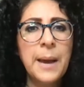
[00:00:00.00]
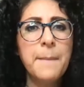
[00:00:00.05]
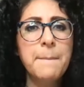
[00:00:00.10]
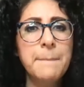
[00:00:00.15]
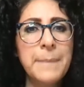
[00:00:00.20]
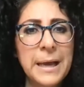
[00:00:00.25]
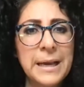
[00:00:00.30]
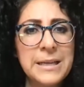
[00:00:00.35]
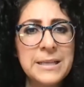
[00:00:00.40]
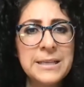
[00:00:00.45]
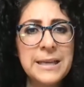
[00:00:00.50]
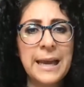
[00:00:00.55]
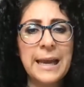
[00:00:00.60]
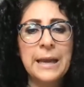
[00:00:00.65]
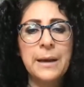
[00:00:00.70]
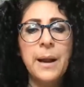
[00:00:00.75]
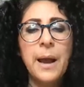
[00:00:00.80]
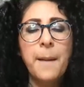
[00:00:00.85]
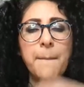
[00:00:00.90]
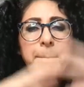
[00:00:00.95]

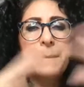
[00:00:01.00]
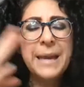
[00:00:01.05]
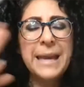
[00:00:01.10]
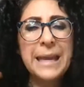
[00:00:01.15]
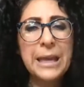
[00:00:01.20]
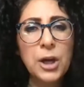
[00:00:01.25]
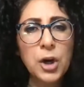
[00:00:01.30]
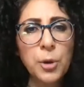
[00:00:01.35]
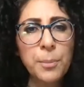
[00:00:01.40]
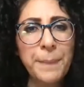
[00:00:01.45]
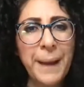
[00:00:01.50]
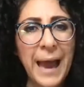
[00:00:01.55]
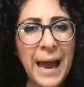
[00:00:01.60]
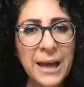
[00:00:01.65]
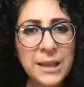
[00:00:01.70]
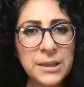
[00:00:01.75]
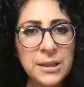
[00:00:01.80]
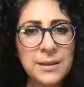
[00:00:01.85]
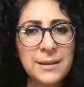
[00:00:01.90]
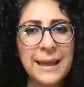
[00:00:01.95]
meditate, peel
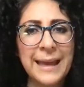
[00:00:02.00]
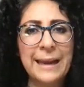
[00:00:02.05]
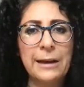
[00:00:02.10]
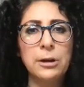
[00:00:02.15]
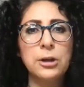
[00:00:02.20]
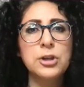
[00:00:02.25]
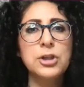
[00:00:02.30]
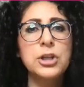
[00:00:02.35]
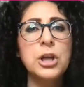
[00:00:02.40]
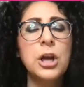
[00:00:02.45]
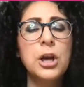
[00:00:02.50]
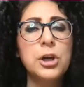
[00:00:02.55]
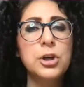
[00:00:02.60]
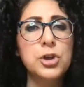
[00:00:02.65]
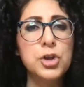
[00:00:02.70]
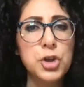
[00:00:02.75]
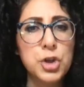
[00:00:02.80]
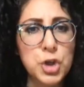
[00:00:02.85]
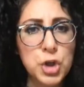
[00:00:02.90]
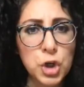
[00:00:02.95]
back the layers,
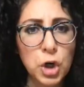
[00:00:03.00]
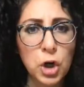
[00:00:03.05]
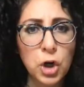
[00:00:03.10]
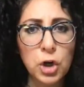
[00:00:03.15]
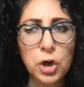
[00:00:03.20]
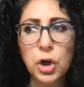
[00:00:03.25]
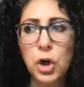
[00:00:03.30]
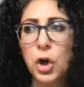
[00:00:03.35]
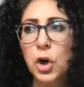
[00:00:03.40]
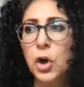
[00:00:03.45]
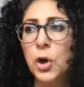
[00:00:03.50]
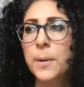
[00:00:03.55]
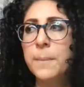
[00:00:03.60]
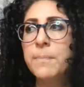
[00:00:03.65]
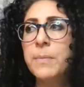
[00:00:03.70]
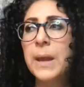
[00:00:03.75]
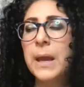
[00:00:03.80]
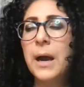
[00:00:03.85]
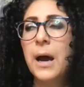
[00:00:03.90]
journal,